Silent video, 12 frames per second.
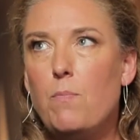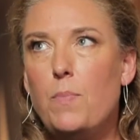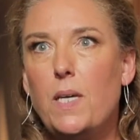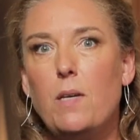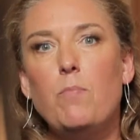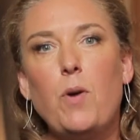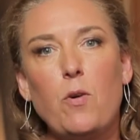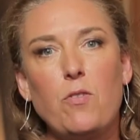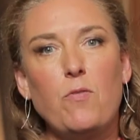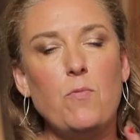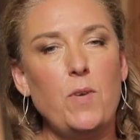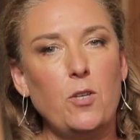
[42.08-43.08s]
be
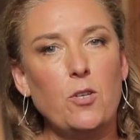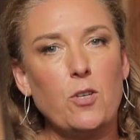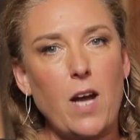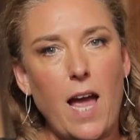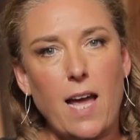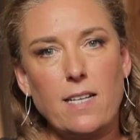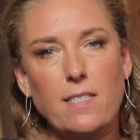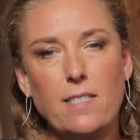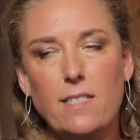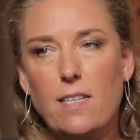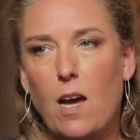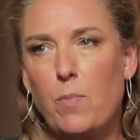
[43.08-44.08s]
both familiar
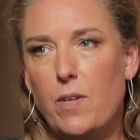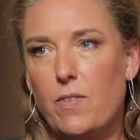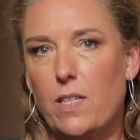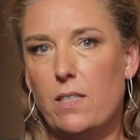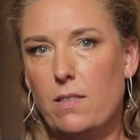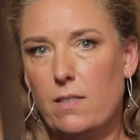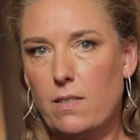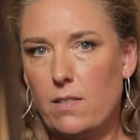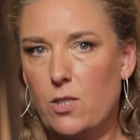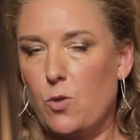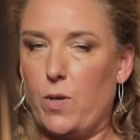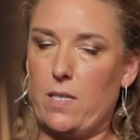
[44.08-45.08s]
and a bit of a
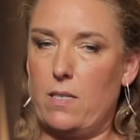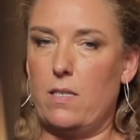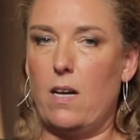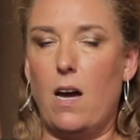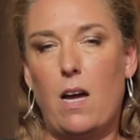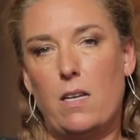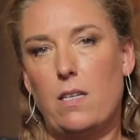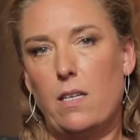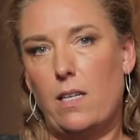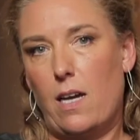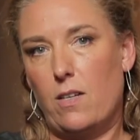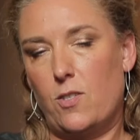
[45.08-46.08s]
twist on
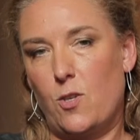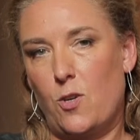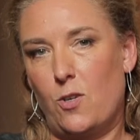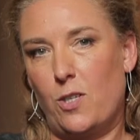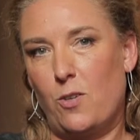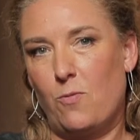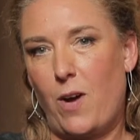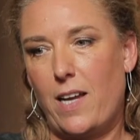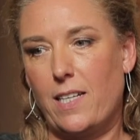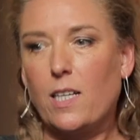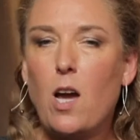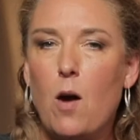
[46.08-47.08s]
Gale's earlier
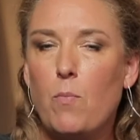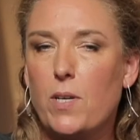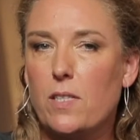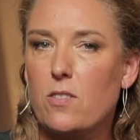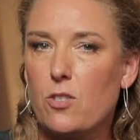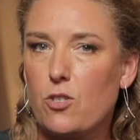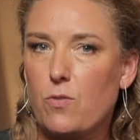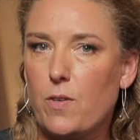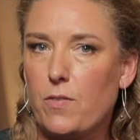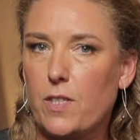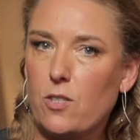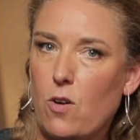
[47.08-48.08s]
writing, but it's a
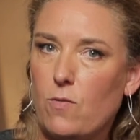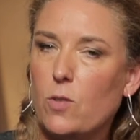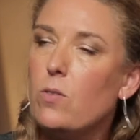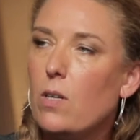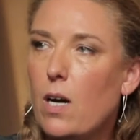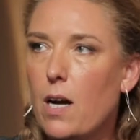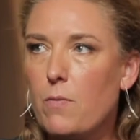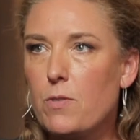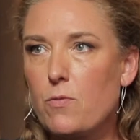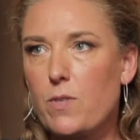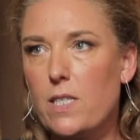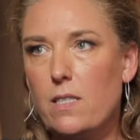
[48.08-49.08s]
terrific novel. I
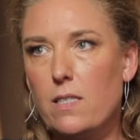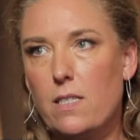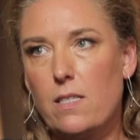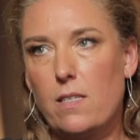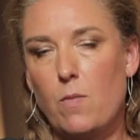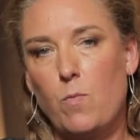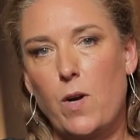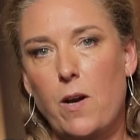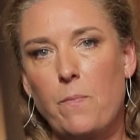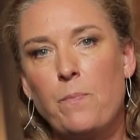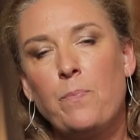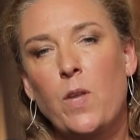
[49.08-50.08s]
was recently
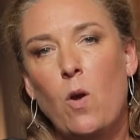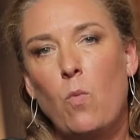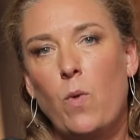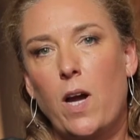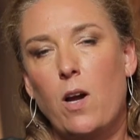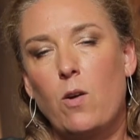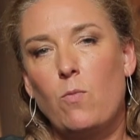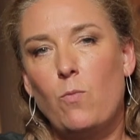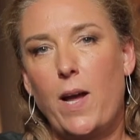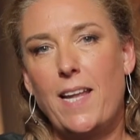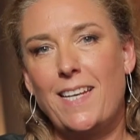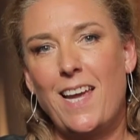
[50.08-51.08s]
somewhere where
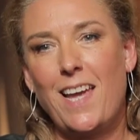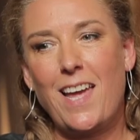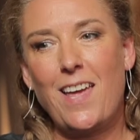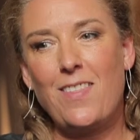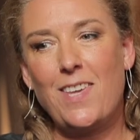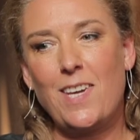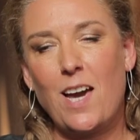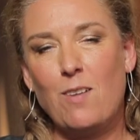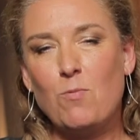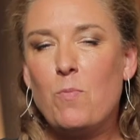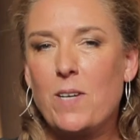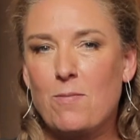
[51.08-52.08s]
when the
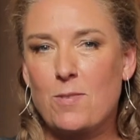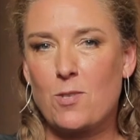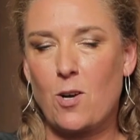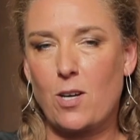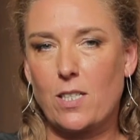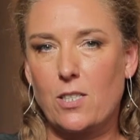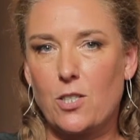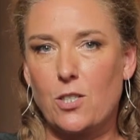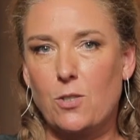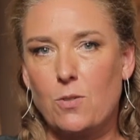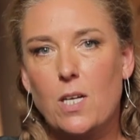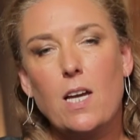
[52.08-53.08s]
woman I was talking
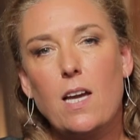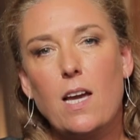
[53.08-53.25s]
to